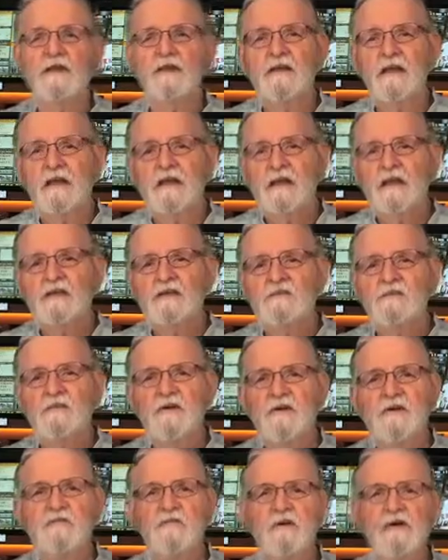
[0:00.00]
And he's
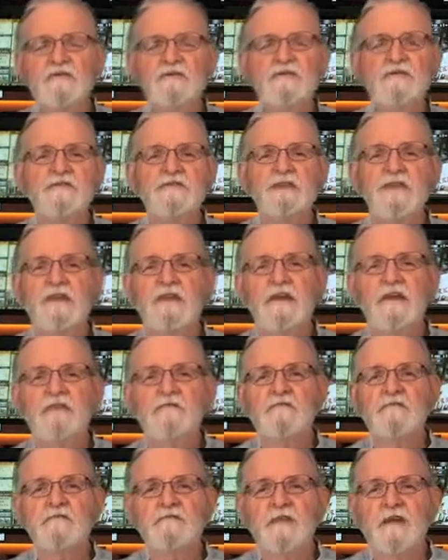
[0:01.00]
very gracious, and then
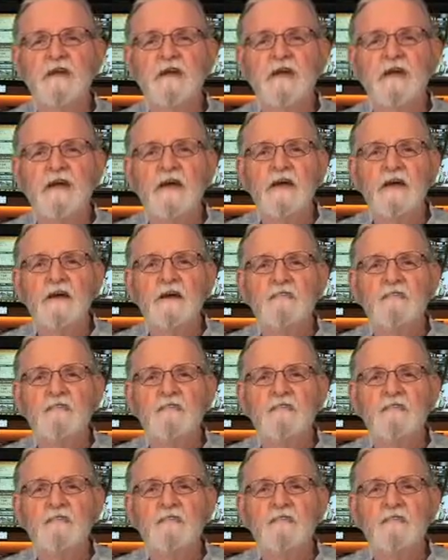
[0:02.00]
he was very